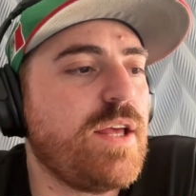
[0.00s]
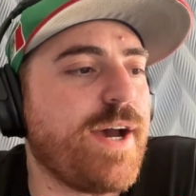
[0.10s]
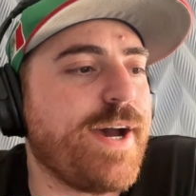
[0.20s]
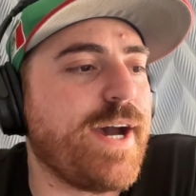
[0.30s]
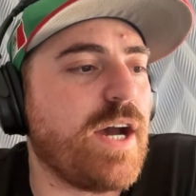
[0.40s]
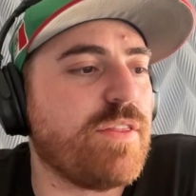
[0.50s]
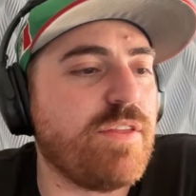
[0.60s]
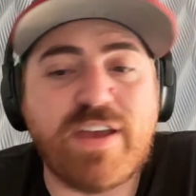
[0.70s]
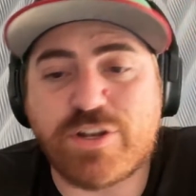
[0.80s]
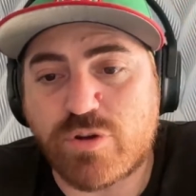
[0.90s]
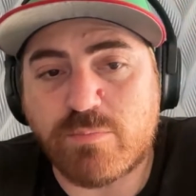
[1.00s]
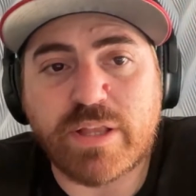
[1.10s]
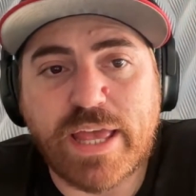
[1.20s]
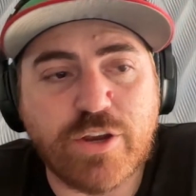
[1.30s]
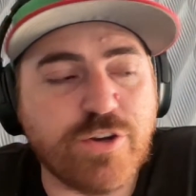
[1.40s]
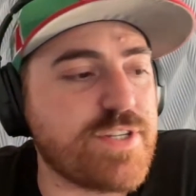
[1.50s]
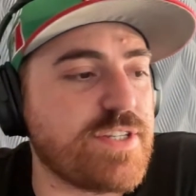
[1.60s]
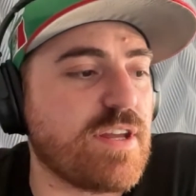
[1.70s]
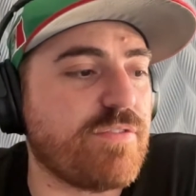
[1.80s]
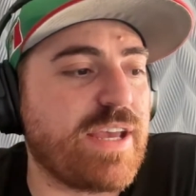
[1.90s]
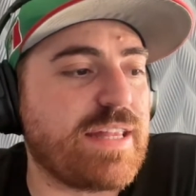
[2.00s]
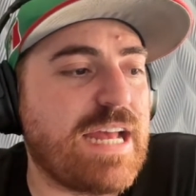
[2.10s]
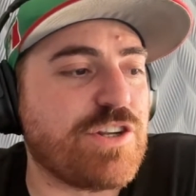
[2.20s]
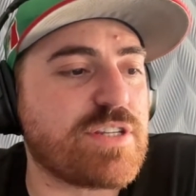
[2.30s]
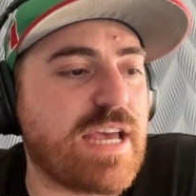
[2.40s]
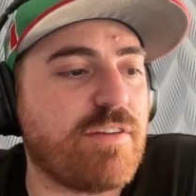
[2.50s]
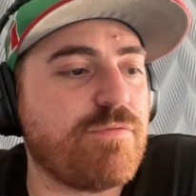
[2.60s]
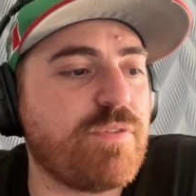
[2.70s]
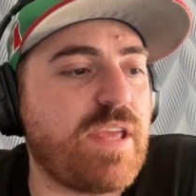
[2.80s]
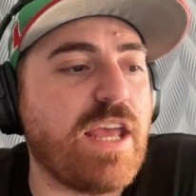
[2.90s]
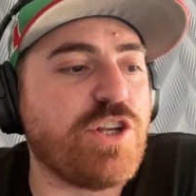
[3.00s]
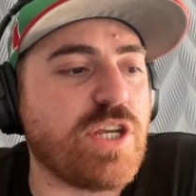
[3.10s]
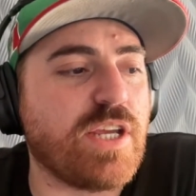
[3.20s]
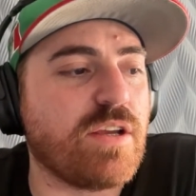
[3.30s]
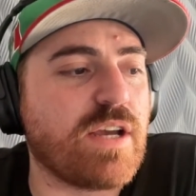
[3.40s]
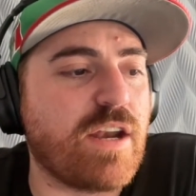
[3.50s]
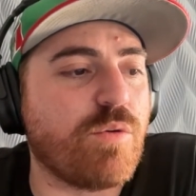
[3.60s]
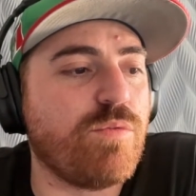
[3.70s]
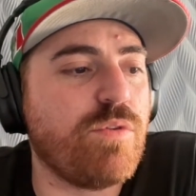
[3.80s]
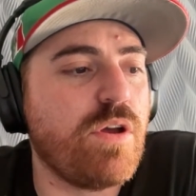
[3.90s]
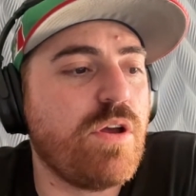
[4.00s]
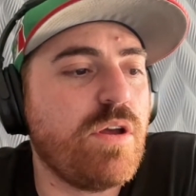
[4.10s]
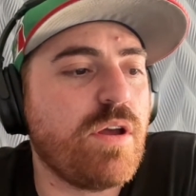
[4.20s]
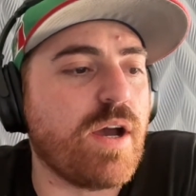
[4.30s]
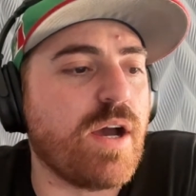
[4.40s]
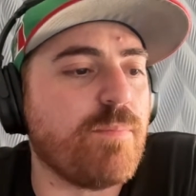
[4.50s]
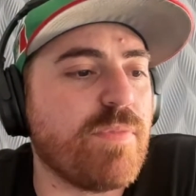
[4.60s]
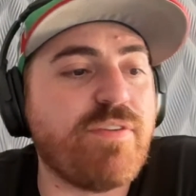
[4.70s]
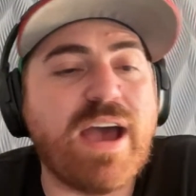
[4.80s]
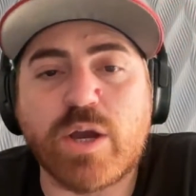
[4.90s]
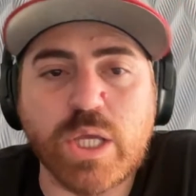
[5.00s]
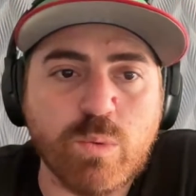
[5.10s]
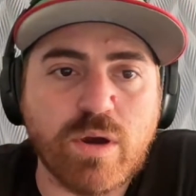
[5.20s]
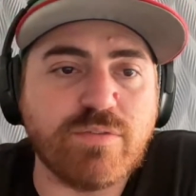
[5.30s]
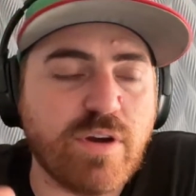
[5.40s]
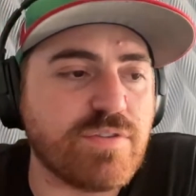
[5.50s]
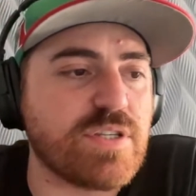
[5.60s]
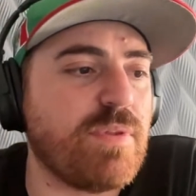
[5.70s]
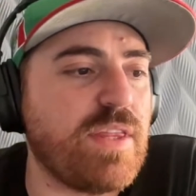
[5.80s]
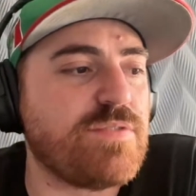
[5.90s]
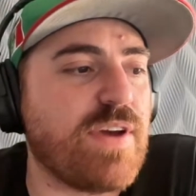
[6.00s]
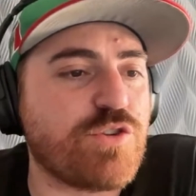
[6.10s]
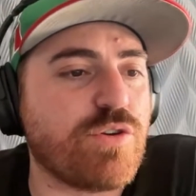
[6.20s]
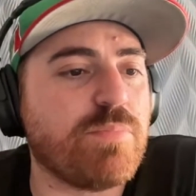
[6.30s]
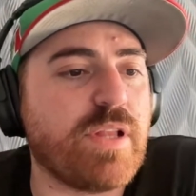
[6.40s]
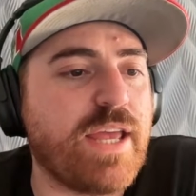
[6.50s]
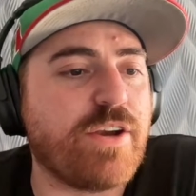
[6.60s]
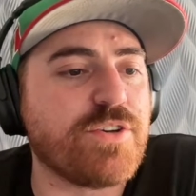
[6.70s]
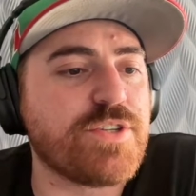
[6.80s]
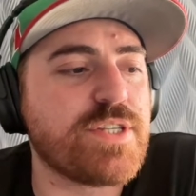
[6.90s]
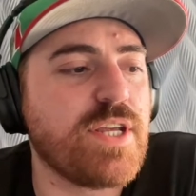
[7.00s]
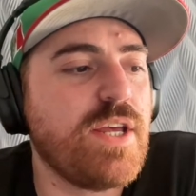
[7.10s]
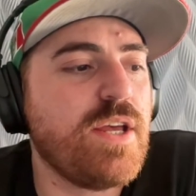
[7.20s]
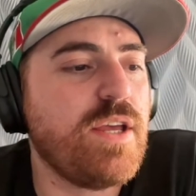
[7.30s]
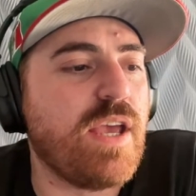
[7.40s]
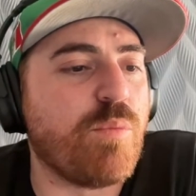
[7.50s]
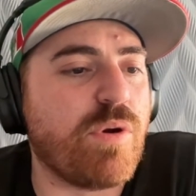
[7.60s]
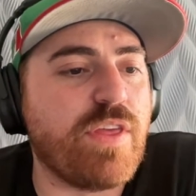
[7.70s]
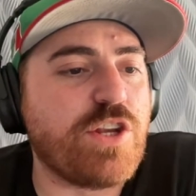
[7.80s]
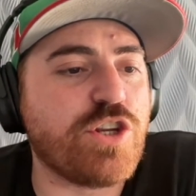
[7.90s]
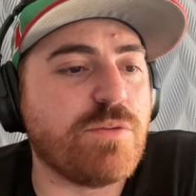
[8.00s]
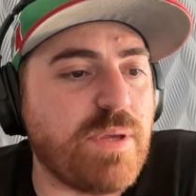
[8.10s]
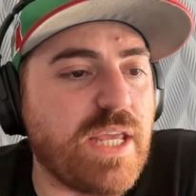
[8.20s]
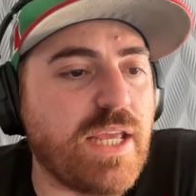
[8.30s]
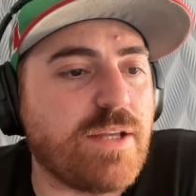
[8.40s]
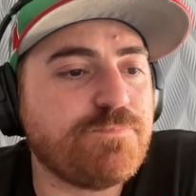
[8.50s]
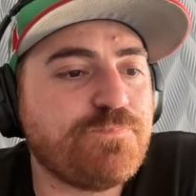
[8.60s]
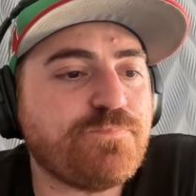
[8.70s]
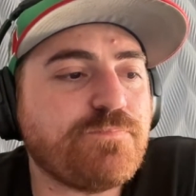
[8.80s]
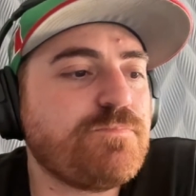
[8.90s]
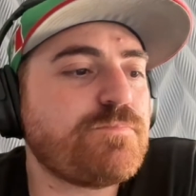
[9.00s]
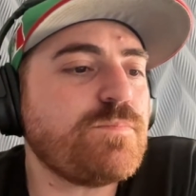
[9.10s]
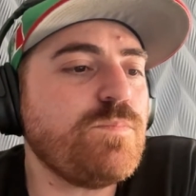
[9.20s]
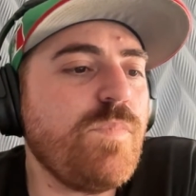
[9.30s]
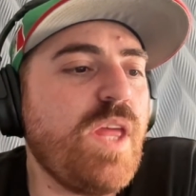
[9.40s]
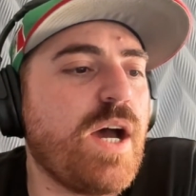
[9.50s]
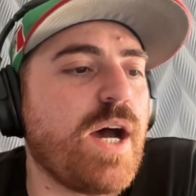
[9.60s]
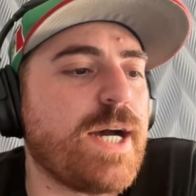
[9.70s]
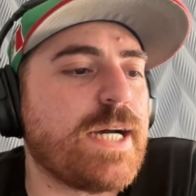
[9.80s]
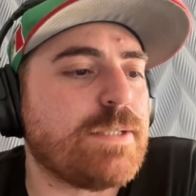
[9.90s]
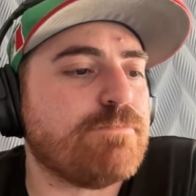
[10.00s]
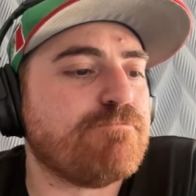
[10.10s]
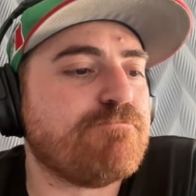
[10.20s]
the veteran players and stuff like that. Just kind of gauging the value of some of these veteran players and where they should be. All